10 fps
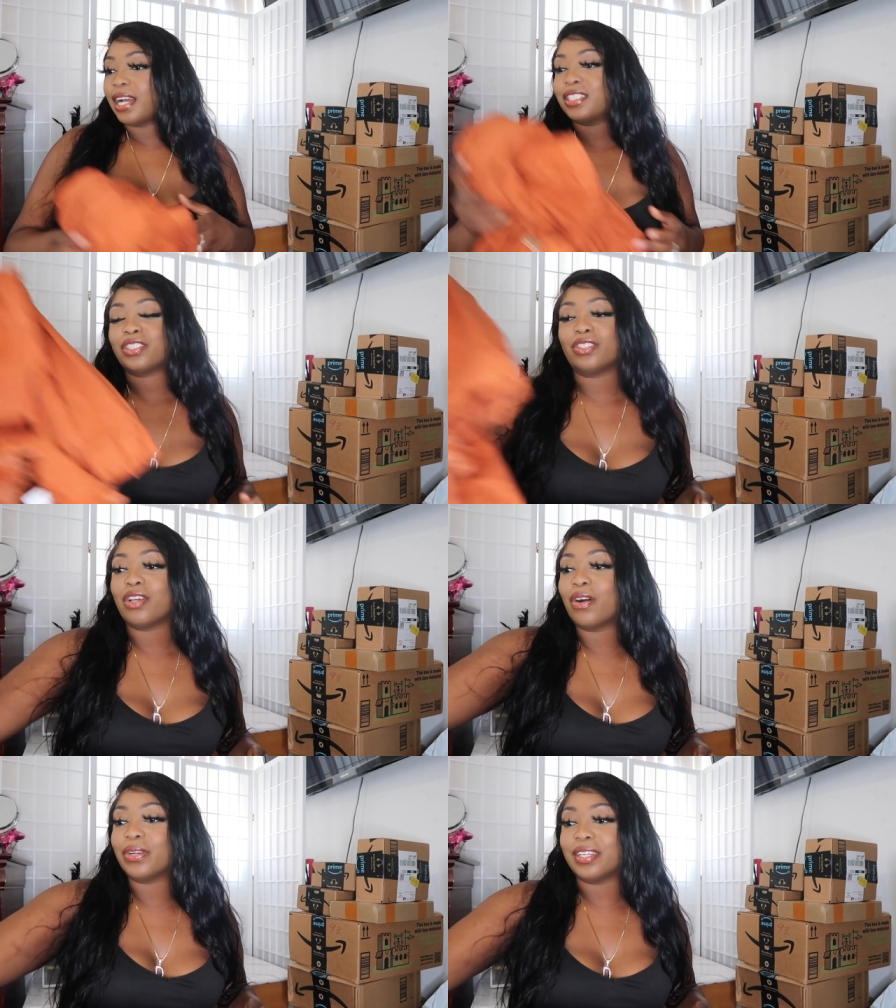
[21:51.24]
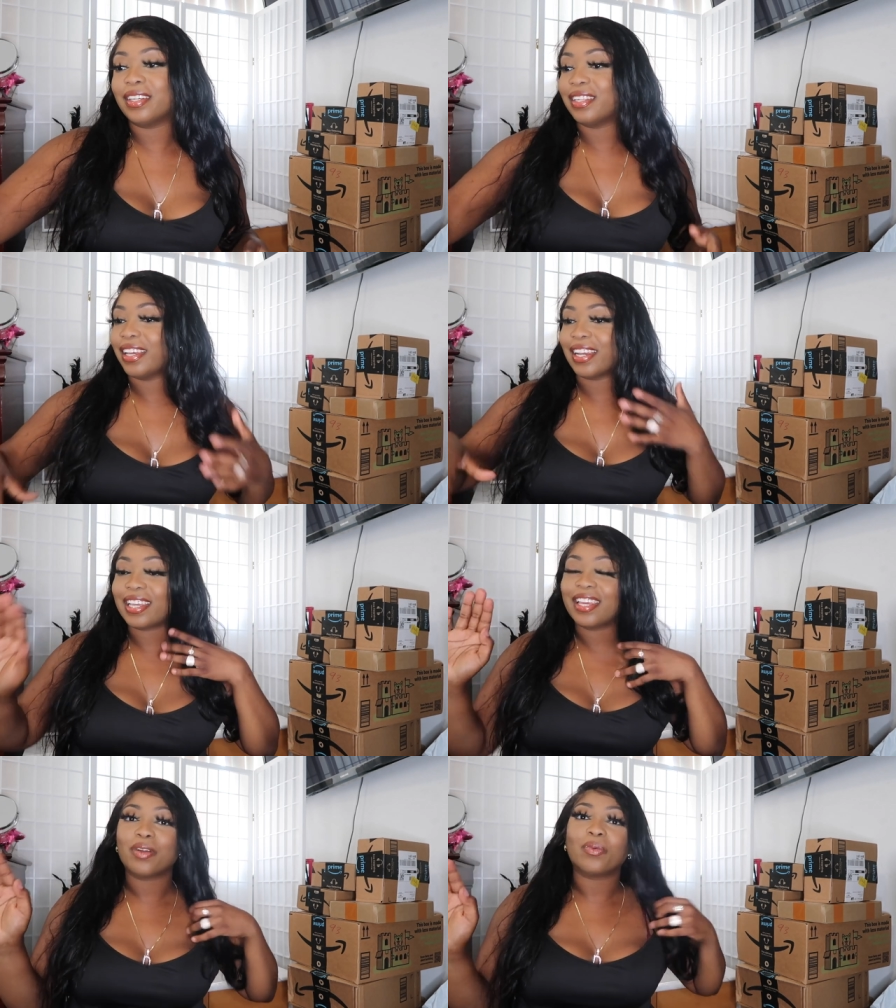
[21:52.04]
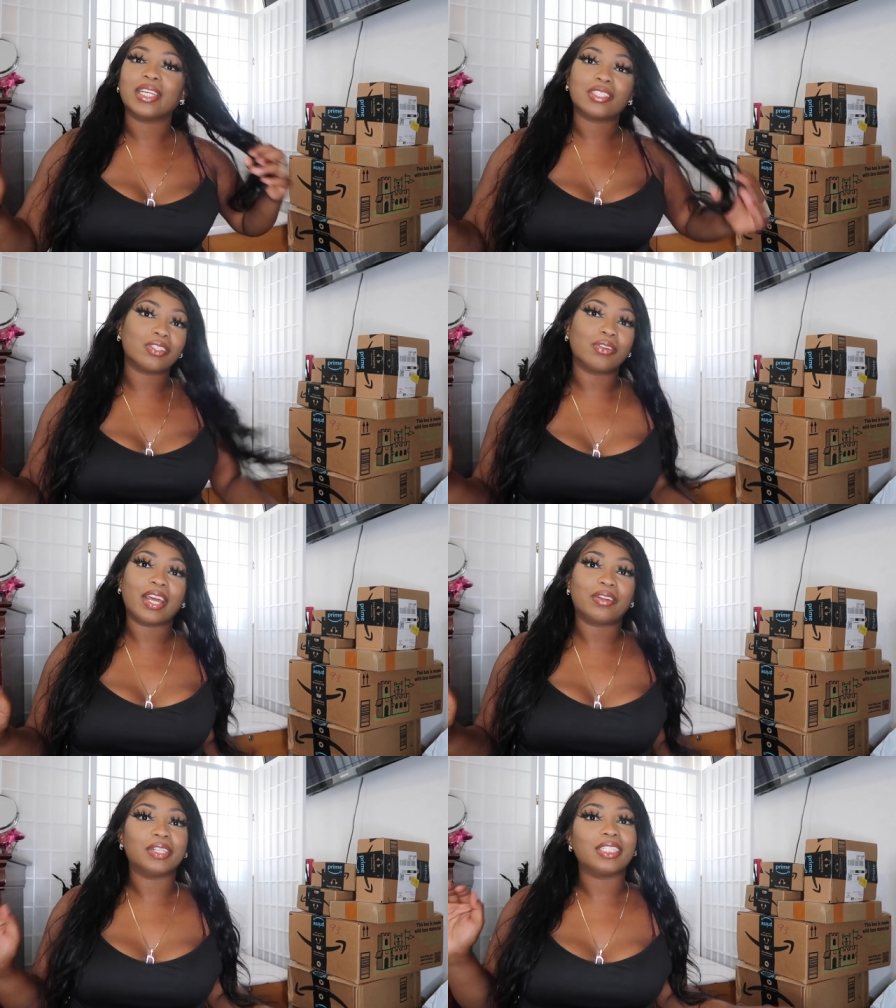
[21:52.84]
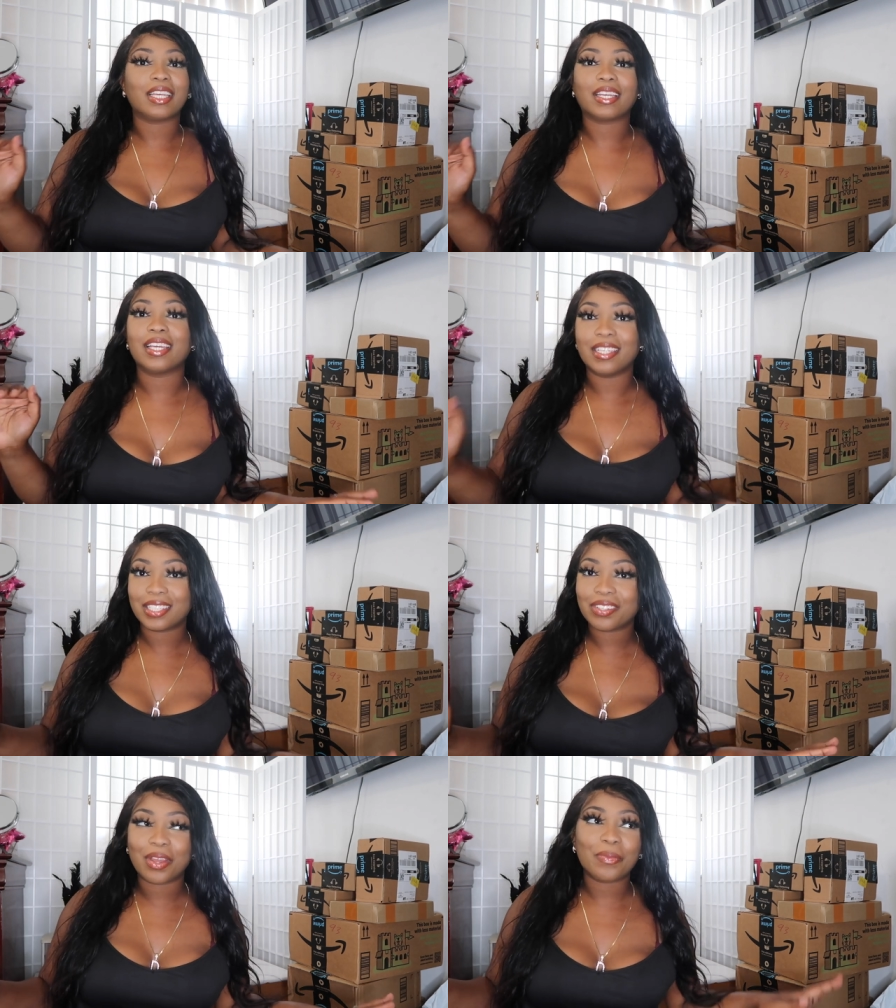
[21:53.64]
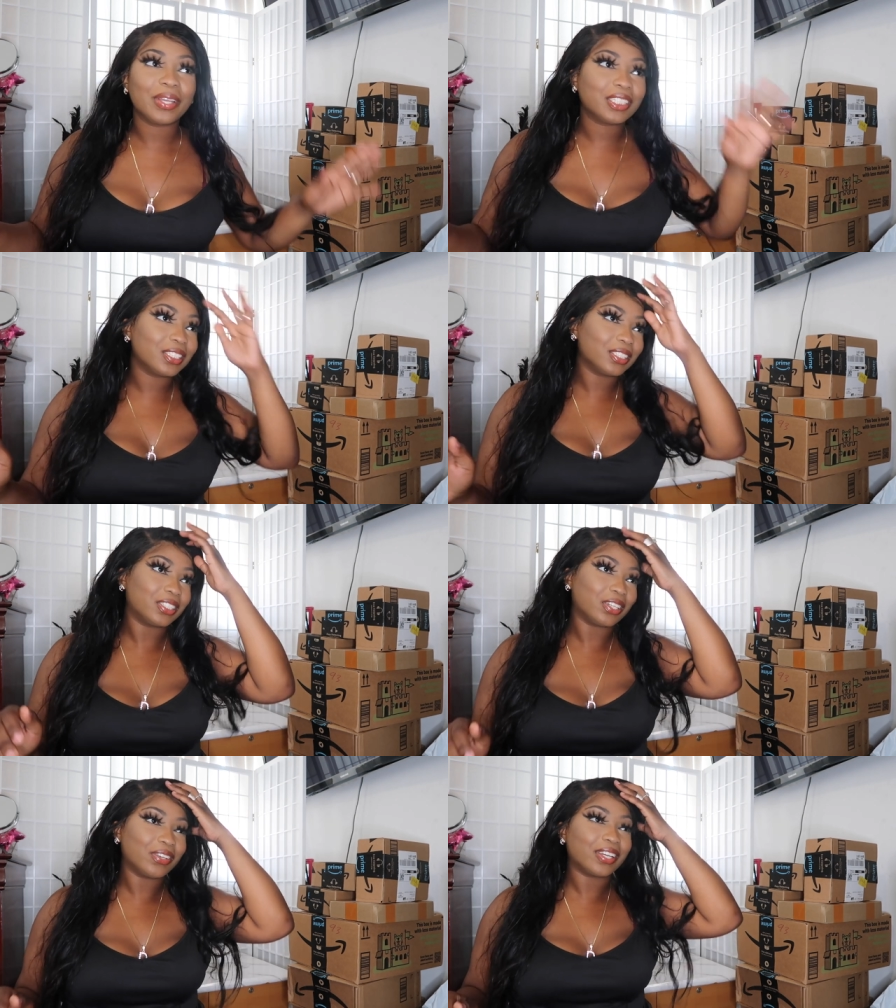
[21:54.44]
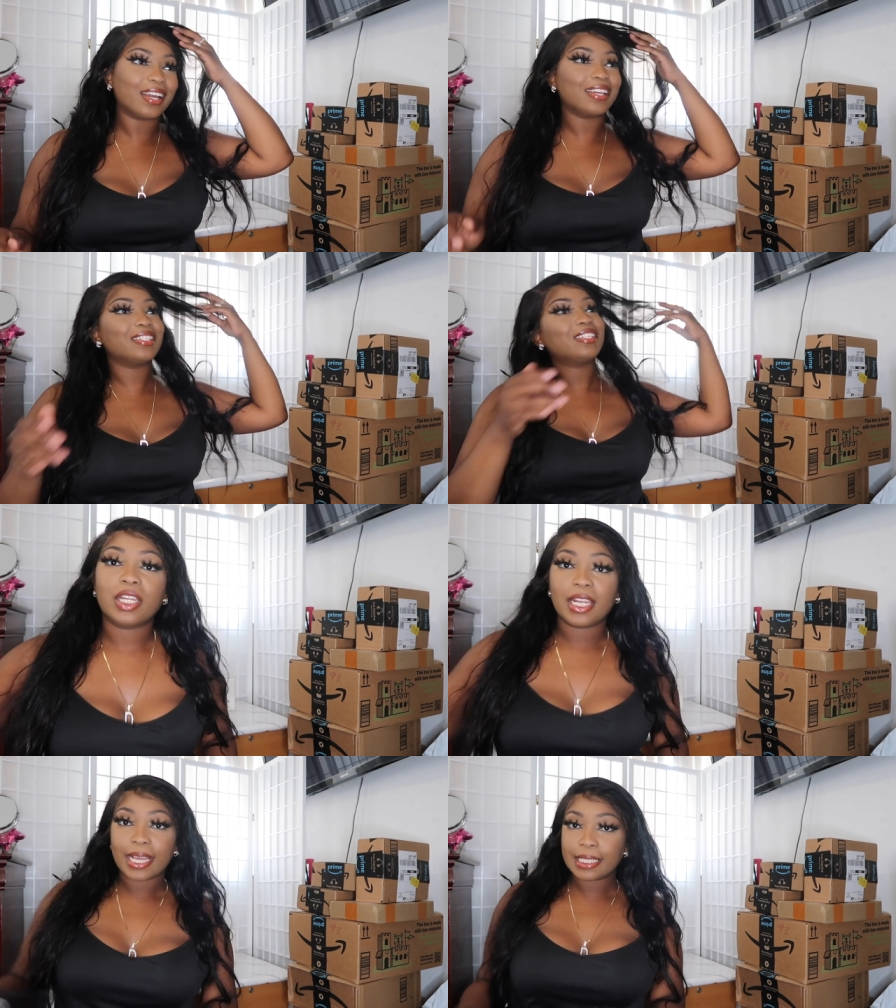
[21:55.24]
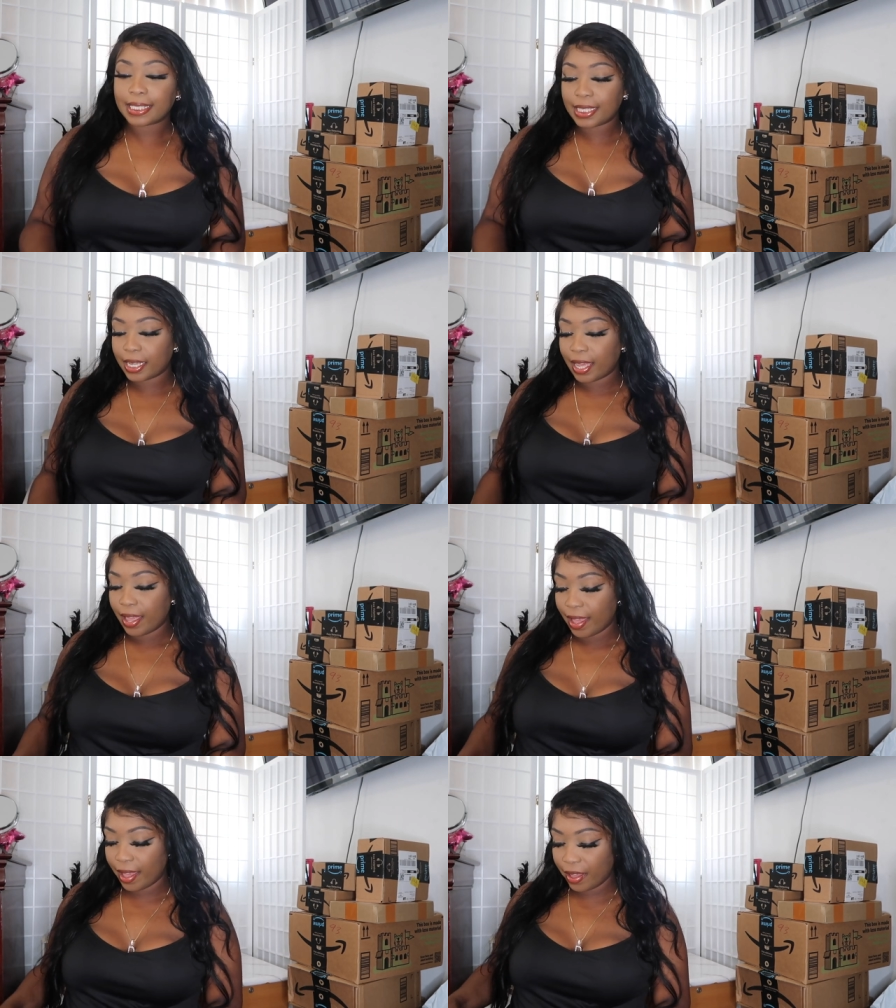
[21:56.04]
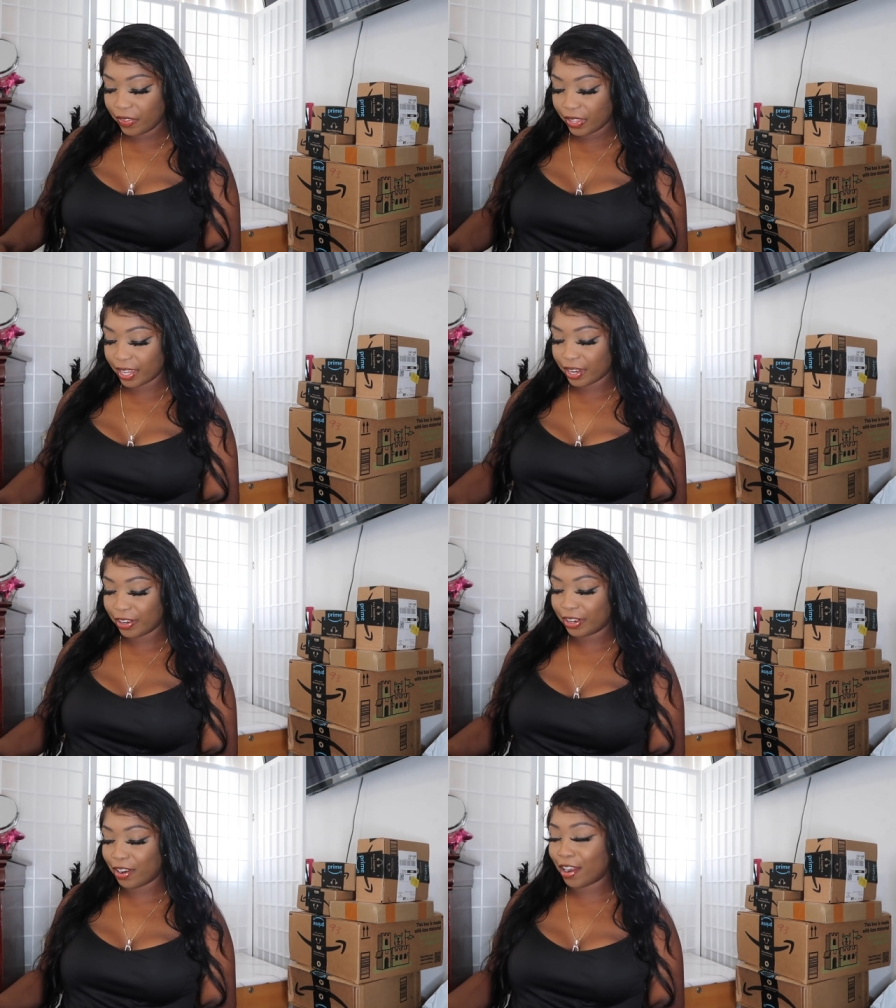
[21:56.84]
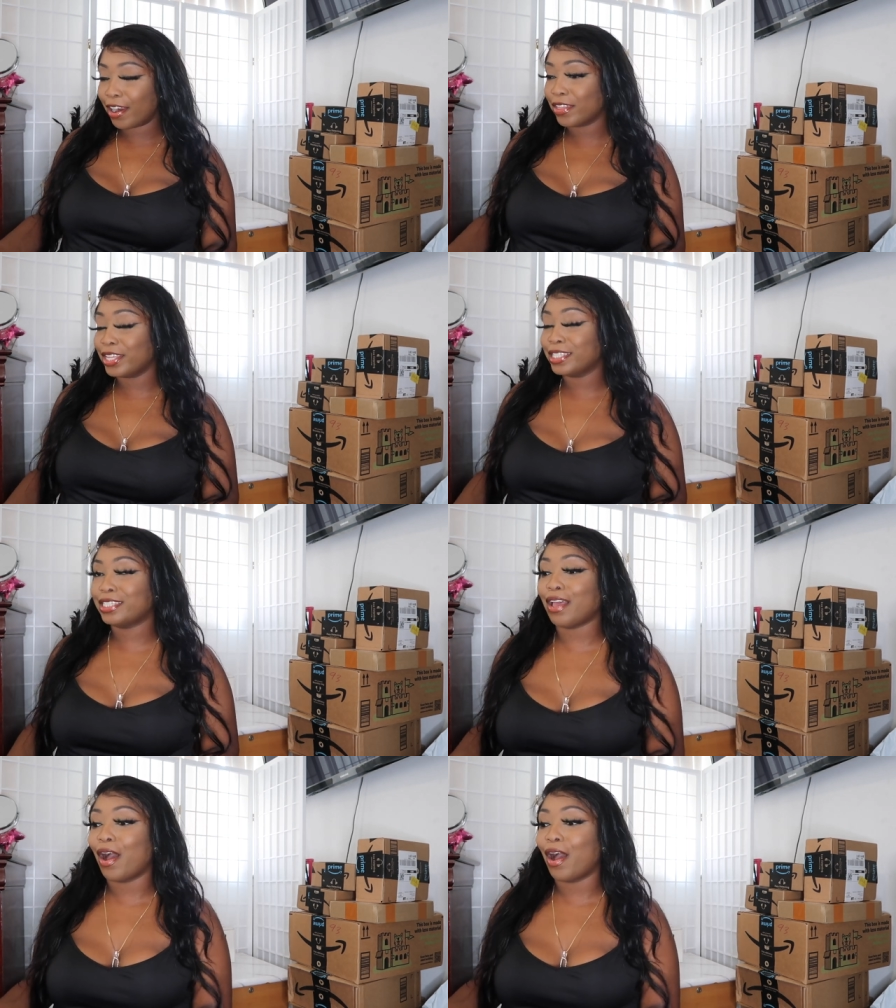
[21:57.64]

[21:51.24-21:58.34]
i just know it like i can't wait to throw that on and take an instagram picture to show you guys so the next thing i have here are these